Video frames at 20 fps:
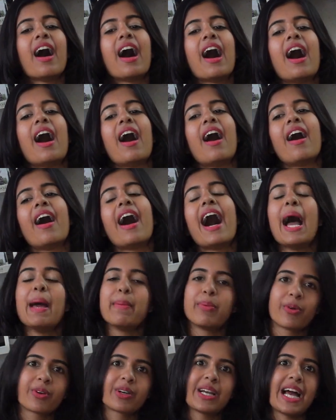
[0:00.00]
I
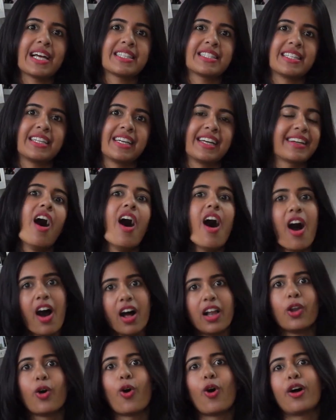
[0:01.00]
procrastinate
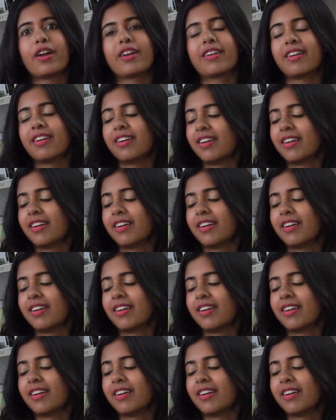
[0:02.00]
a lot.